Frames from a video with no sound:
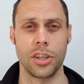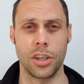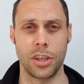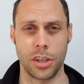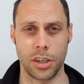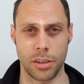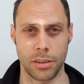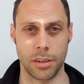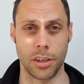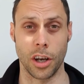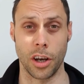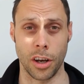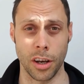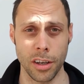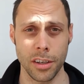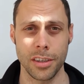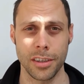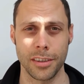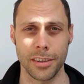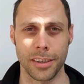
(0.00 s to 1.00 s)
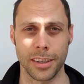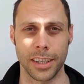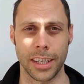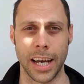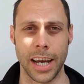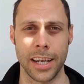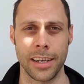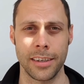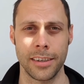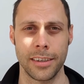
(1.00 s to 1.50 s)
GERD,
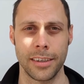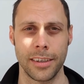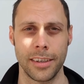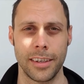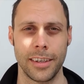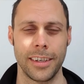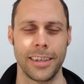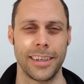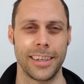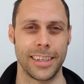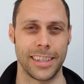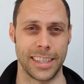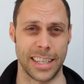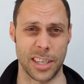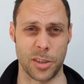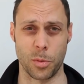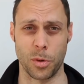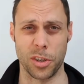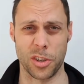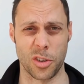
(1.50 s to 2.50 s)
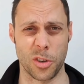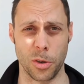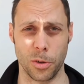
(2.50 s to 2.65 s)
okay, that's what it's called.